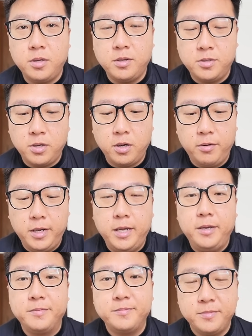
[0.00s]

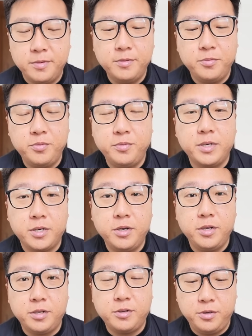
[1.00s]
Sorry, we are
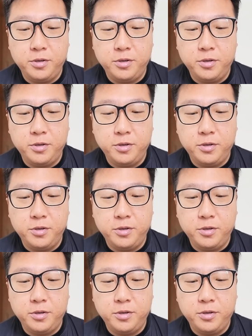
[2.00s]
gonna